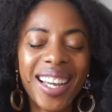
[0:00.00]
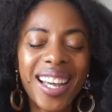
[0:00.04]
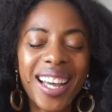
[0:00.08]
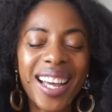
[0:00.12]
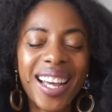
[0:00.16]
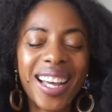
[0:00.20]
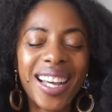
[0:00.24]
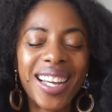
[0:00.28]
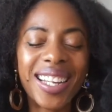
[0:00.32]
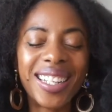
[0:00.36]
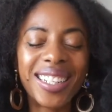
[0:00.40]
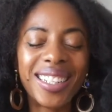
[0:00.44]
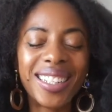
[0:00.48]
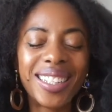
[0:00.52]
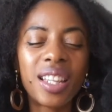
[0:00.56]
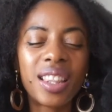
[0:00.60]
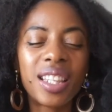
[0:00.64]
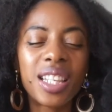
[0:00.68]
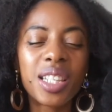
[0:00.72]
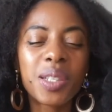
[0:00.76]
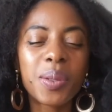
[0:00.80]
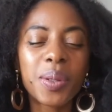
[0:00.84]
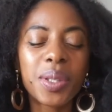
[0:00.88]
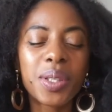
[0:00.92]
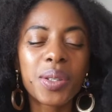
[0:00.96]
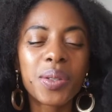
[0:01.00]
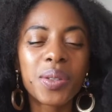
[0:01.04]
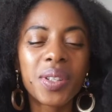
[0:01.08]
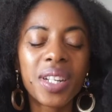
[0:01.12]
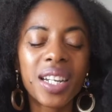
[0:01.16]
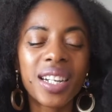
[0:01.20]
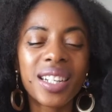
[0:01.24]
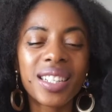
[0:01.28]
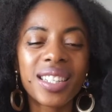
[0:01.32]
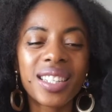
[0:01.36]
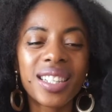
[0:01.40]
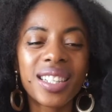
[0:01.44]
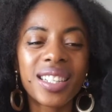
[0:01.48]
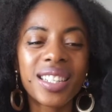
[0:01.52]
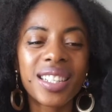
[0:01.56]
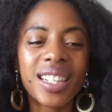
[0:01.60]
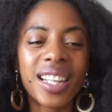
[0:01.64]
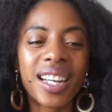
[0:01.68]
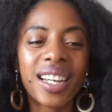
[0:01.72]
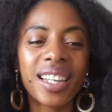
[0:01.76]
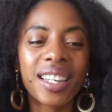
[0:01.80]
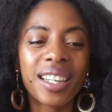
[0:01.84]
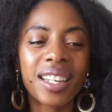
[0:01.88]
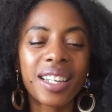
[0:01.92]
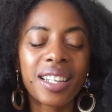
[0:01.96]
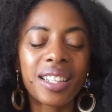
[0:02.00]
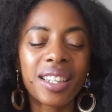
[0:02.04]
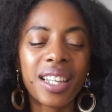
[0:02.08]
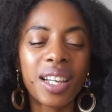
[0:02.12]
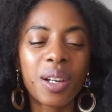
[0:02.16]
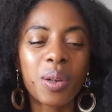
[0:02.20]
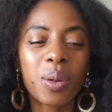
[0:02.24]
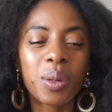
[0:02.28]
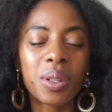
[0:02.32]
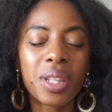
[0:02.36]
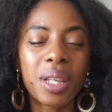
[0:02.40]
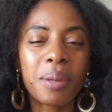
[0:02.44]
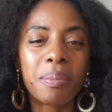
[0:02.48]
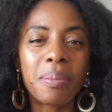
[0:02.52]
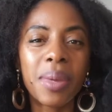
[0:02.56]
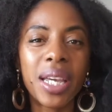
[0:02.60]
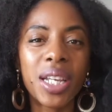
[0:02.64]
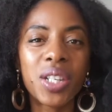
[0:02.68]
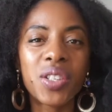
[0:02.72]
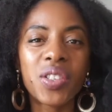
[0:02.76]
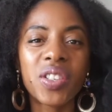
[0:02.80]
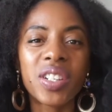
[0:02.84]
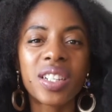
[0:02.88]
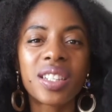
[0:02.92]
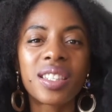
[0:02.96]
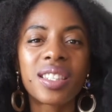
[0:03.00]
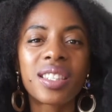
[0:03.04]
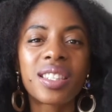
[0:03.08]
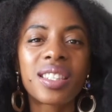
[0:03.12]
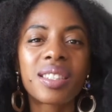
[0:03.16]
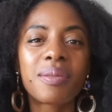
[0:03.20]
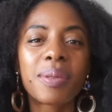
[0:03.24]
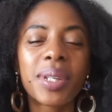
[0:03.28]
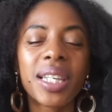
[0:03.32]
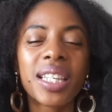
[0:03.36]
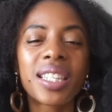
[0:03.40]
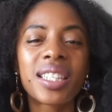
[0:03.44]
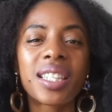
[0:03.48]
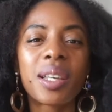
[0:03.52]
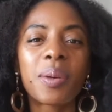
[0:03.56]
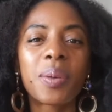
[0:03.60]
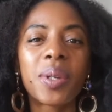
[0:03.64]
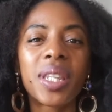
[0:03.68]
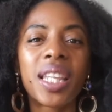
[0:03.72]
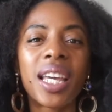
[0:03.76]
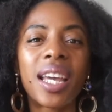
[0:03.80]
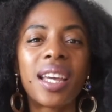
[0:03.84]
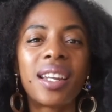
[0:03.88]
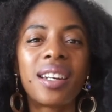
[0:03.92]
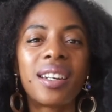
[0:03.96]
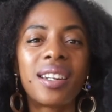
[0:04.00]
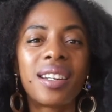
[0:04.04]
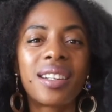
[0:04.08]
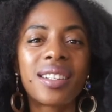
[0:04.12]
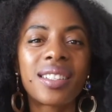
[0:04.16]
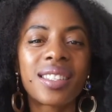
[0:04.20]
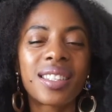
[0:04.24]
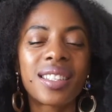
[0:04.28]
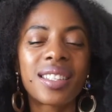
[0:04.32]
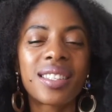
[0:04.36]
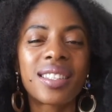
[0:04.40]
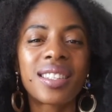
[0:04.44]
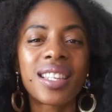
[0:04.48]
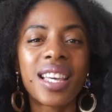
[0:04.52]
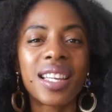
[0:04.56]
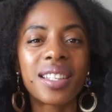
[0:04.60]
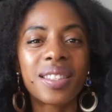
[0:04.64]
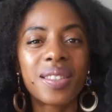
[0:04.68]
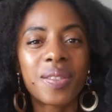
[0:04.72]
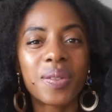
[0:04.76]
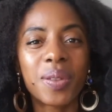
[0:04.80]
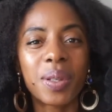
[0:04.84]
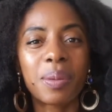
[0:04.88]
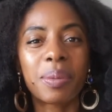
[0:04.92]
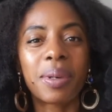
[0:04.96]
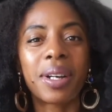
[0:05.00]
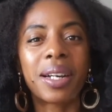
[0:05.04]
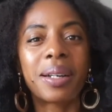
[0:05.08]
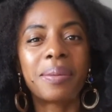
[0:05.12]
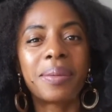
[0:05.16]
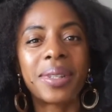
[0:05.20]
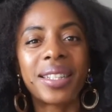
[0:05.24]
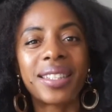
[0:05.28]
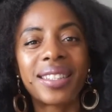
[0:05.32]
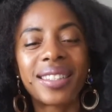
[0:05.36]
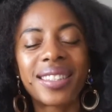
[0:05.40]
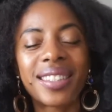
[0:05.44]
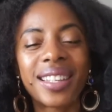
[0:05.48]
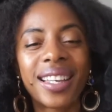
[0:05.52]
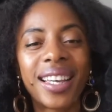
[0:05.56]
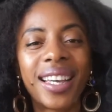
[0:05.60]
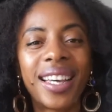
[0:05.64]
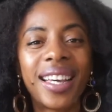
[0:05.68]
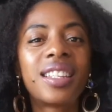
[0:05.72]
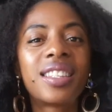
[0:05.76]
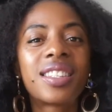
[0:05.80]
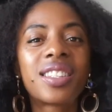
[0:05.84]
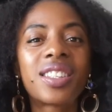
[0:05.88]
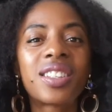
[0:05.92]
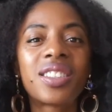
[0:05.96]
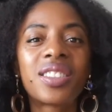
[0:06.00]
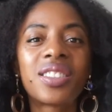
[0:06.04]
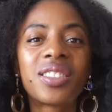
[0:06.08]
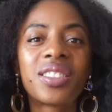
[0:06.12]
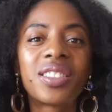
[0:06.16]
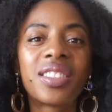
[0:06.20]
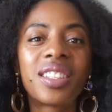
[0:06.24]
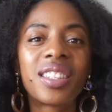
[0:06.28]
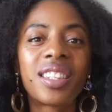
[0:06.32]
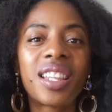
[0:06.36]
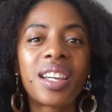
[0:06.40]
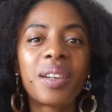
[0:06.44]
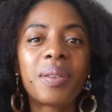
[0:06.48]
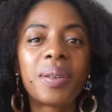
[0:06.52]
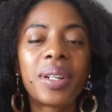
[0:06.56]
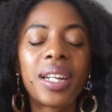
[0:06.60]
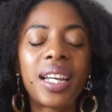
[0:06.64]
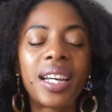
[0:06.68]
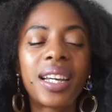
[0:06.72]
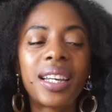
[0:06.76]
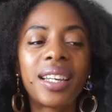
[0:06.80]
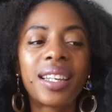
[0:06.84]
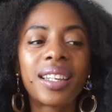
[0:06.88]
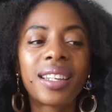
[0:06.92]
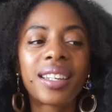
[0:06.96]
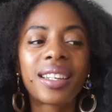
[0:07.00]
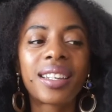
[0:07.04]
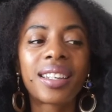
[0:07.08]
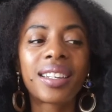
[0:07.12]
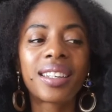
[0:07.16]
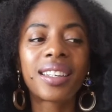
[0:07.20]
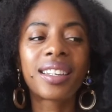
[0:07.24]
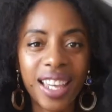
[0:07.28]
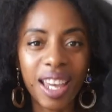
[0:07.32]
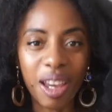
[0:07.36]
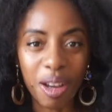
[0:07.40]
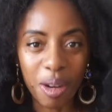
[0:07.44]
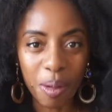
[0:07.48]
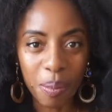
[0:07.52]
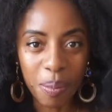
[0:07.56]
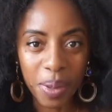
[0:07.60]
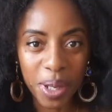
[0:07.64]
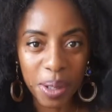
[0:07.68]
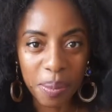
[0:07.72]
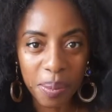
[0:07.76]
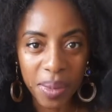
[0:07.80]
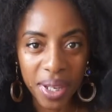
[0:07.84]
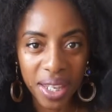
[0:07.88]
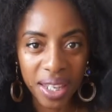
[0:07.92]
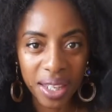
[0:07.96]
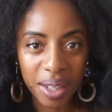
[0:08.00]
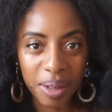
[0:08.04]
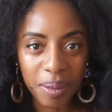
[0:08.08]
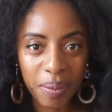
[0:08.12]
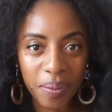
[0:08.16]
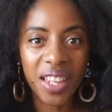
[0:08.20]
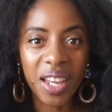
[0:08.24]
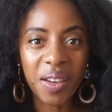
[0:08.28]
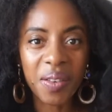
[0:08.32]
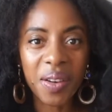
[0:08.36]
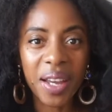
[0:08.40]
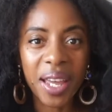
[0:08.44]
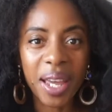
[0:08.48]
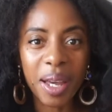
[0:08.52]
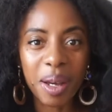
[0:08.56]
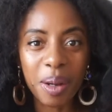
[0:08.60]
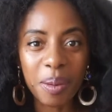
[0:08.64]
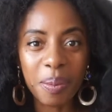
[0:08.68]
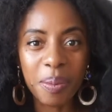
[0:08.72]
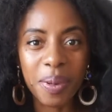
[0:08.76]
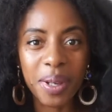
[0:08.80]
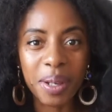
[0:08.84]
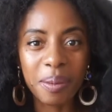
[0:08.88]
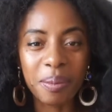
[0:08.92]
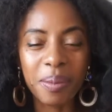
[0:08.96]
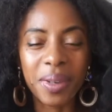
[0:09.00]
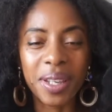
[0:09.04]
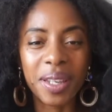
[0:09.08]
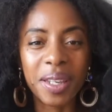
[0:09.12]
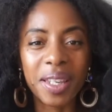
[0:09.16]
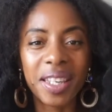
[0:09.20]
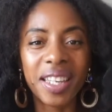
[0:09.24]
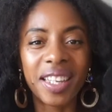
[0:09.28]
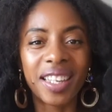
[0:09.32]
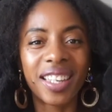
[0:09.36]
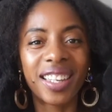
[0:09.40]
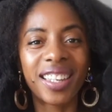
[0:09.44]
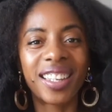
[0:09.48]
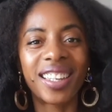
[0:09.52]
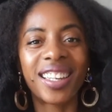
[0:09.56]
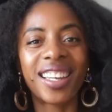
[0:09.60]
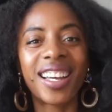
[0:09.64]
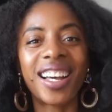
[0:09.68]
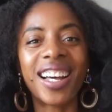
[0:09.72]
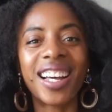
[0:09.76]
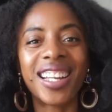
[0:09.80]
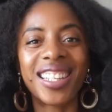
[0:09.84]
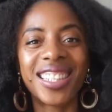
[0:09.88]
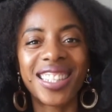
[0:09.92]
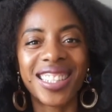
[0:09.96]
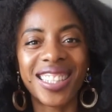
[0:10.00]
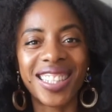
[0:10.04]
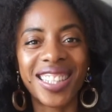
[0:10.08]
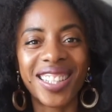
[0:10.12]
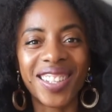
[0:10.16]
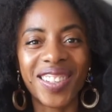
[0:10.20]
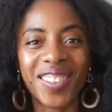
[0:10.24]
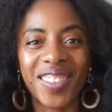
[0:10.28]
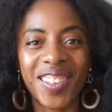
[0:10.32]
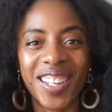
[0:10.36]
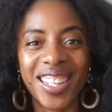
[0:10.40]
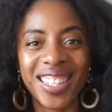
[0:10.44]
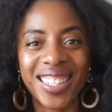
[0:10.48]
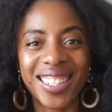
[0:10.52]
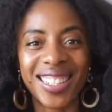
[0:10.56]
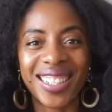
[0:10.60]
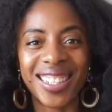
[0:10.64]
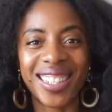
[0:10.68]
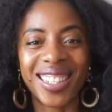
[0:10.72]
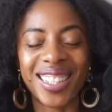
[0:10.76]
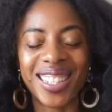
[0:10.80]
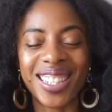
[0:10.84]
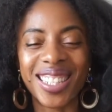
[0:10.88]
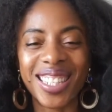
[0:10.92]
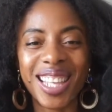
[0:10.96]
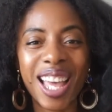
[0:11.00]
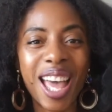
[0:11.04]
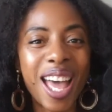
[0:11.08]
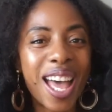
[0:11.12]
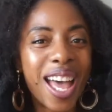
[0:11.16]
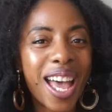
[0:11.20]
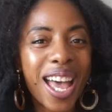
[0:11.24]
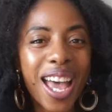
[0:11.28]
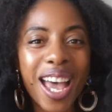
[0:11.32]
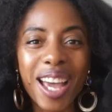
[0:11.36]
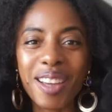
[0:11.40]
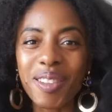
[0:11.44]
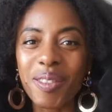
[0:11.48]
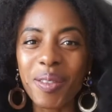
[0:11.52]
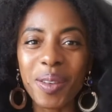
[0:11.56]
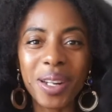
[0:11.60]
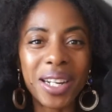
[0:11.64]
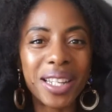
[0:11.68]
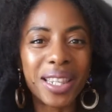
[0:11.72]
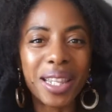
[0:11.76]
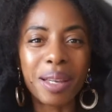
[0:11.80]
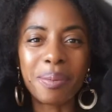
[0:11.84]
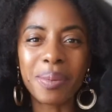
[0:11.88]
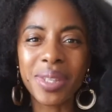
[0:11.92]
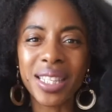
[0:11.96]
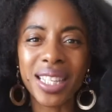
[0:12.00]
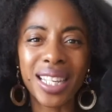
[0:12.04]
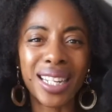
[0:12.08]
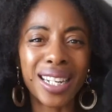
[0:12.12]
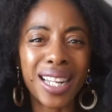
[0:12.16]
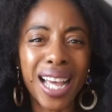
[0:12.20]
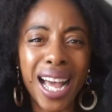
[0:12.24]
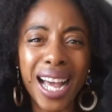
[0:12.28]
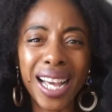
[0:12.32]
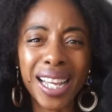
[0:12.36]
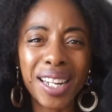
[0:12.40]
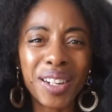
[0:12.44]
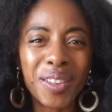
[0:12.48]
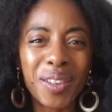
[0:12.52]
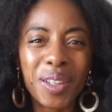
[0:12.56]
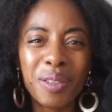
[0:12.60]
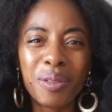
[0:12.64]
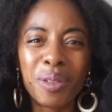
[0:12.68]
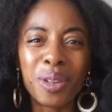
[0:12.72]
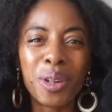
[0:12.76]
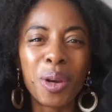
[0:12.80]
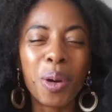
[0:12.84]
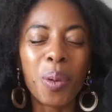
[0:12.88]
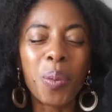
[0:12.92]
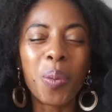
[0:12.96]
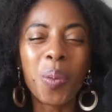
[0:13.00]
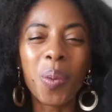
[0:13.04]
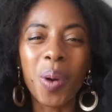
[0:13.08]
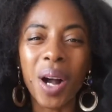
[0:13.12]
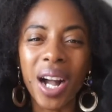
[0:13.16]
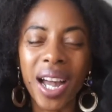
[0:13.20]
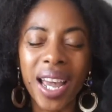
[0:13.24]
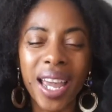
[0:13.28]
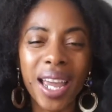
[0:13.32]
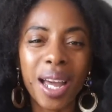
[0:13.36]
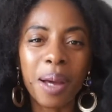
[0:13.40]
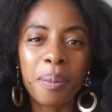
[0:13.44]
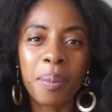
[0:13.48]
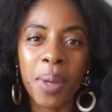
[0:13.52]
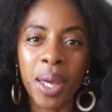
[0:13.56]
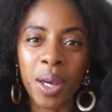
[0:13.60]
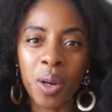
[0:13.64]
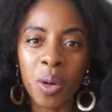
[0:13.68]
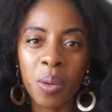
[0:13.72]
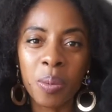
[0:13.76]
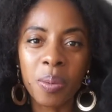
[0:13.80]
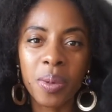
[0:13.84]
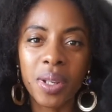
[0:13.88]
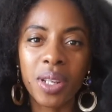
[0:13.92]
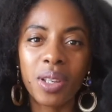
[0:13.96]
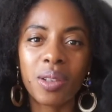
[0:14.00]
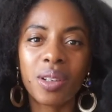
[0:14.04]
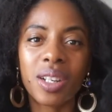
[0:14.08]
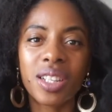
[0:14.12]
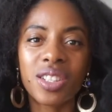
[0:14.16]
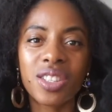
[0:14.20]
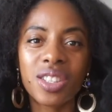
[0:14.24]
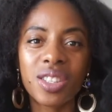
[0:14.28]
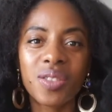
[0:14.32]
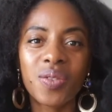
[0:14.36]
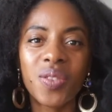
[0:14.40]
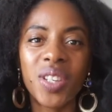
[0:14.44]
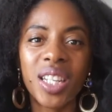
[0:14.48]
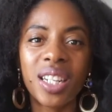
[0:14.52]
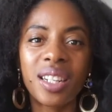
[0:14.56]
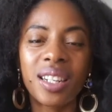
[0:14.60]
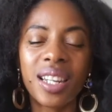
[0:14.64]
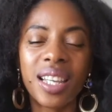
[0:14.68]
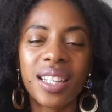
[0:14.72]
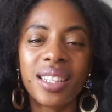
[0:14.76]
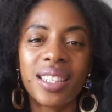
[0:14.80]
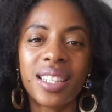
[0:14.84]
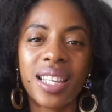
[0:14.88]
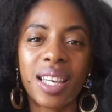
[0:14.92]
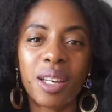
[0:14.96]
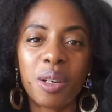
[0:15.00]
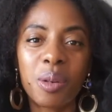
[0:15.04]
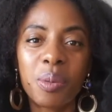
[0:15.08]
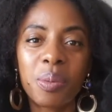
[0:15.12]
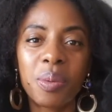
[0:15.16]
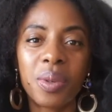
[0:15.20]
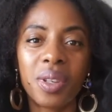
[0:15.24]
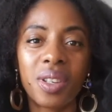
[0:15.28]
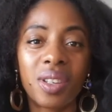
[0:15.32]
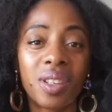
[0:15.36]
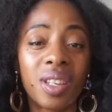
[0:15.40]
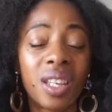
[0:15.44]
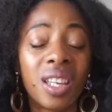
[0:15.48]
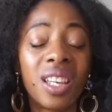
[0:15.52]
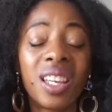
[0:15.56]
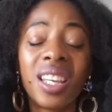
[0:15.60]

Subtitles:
And these were two nurses, they called them matrons because they were the head nurses, heads of departments. So they were helping me. They were helping me answer the questions. And one of them said, I don't even know why I'm helping you. I just feel led to help you.